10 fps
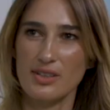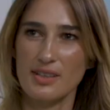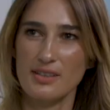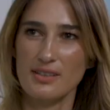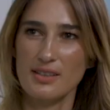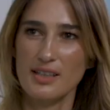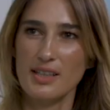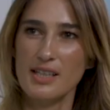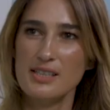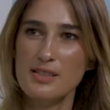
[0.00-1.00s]
shocking.
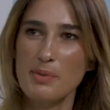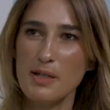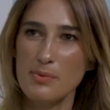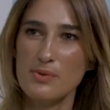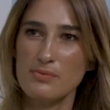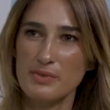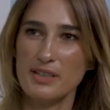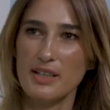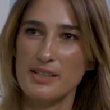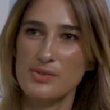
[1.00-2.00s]
Mm. Do people
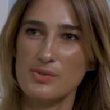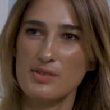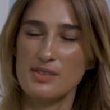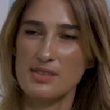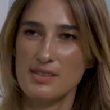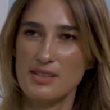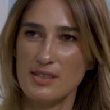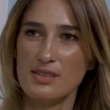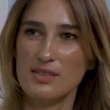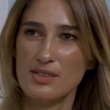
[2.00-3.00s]
realize, or does
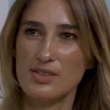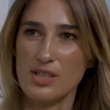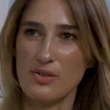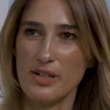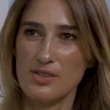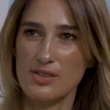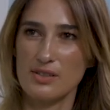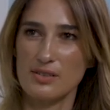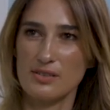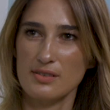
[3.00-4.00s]
the
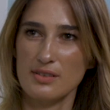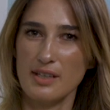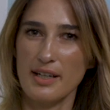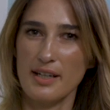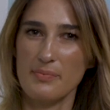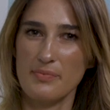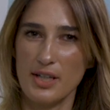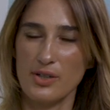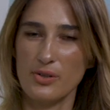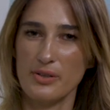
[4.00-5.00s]
generation
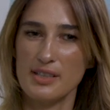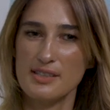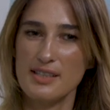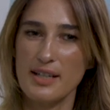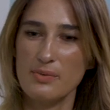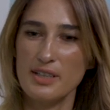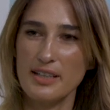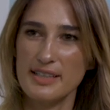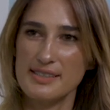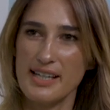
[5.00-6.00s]
that you're in, do they
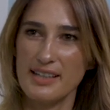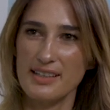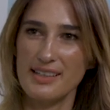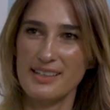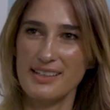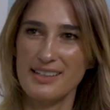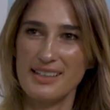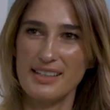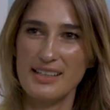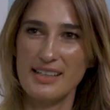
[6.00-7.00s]
realize that
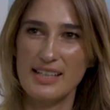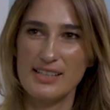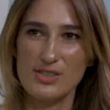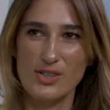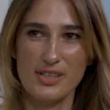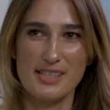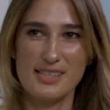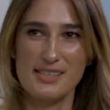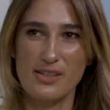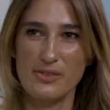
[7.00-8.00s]
it's not
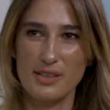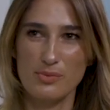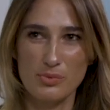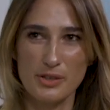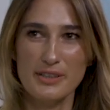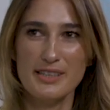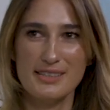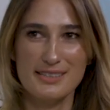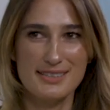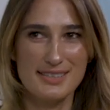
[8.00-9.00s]
necessarily real,
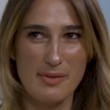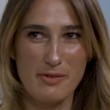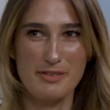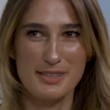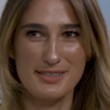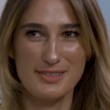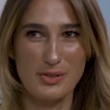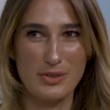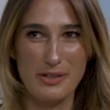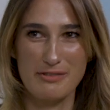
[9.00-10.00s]
and a
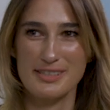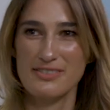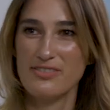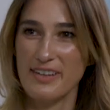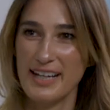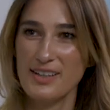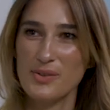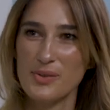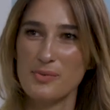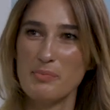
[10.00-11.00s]
lot of it's
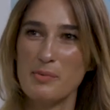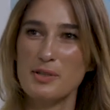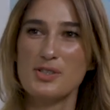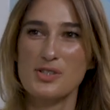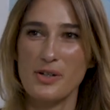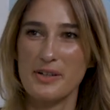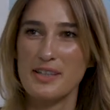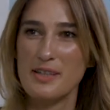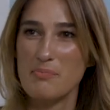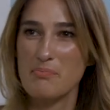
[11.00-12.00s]
fake, or people are just
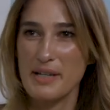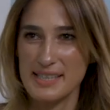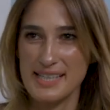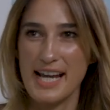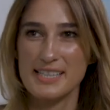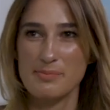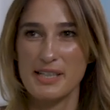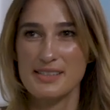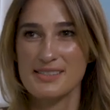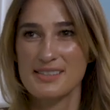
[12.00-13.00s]
showing the best
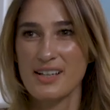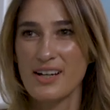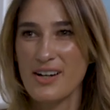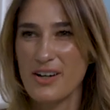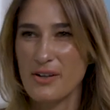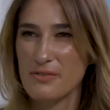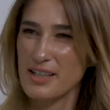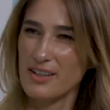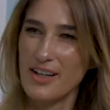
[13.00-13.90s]
aspects of their